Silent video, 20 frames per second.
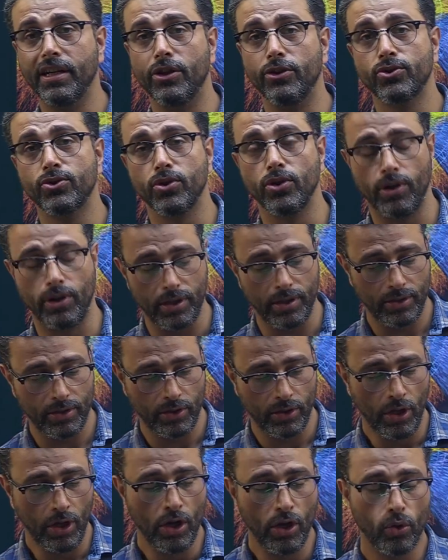Gauss' law,
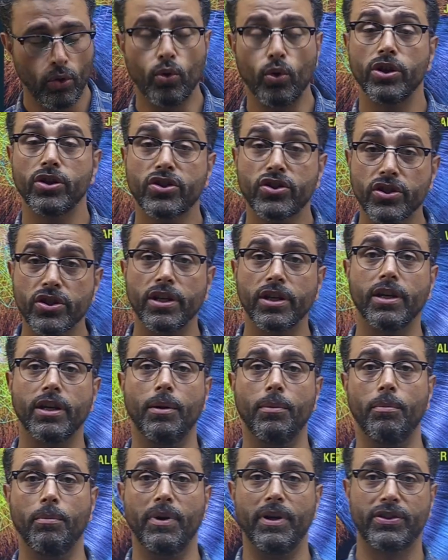question
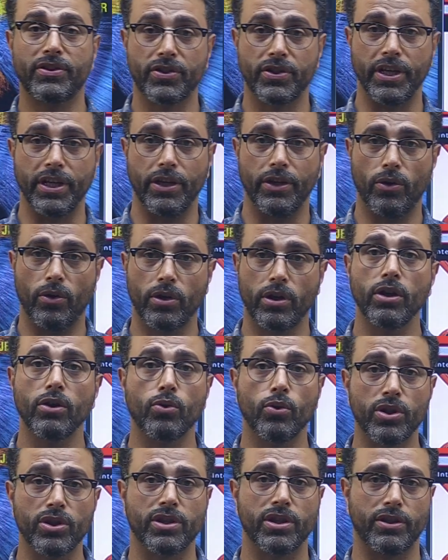number 3, okay,
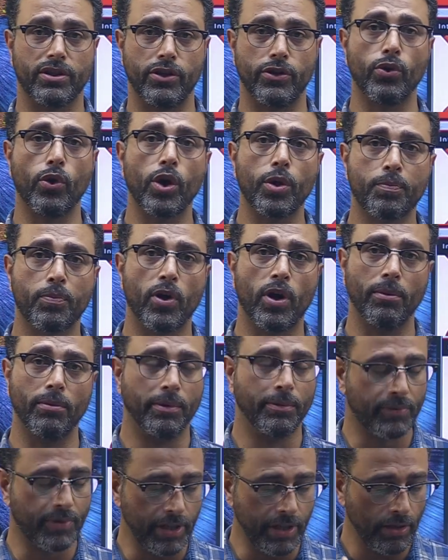question 3, not
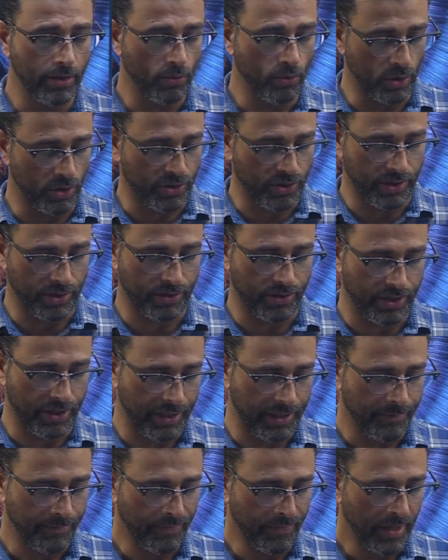problem 3, question
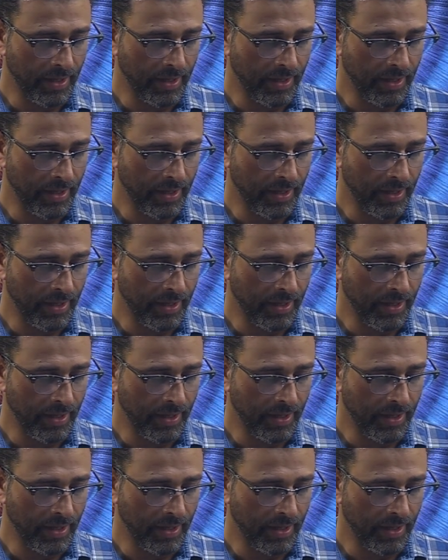3.